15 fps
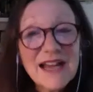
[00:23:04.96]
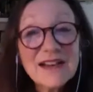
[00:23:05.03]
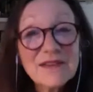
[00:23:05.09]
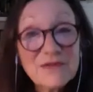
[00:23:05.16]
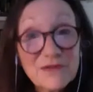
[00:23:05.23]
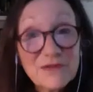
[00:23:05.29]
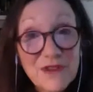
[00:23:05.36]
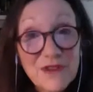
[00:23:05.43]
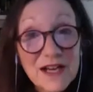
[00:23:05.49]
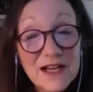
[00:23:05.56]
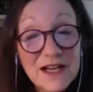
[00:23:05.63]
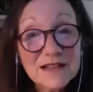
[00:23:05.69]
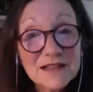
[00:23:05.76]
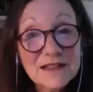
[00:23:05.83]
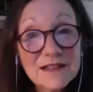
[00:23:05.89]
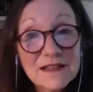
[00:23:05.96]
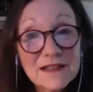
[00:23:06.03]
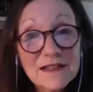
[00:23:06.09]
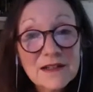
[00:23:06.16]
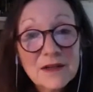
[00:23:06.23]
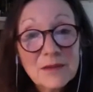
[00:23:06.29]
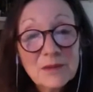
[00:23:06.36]
fun
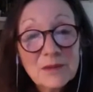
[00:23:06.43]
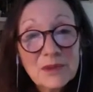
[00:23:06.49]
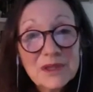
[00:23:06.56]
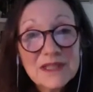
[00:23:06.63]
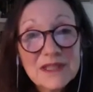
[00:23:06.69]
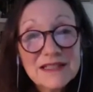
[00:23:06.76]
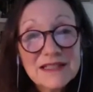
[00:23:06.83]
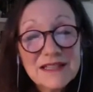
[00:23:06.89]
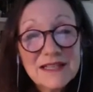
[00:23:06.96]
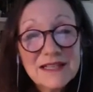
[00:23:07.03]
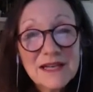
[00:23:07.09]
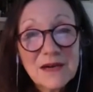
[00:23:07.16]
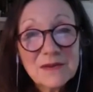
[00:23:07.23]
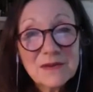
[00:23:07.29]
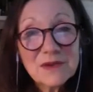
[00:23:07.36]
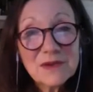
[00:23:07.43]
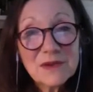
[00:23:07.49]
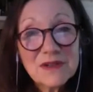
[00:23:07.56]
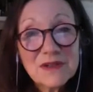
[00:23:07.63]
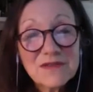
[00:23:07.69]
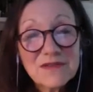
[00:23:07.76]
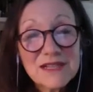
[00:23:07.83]
putting, you know, sort
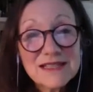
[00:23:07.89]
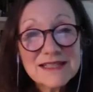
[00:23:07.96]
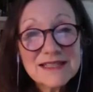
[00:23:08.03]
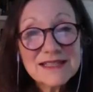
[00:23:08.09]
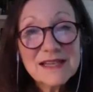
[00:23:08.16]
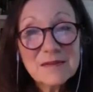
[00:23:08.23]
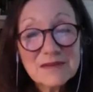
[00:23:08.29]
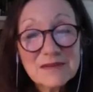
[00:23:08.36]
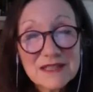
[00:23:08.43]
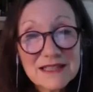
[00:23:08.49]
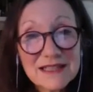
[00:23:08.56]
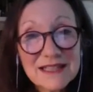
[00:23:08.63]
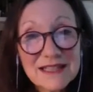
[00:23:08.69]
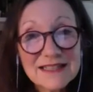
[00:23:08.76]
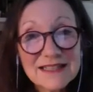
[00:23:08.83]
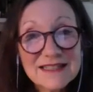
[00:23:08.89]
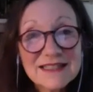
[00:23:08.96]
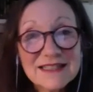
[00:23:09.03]
of assembling it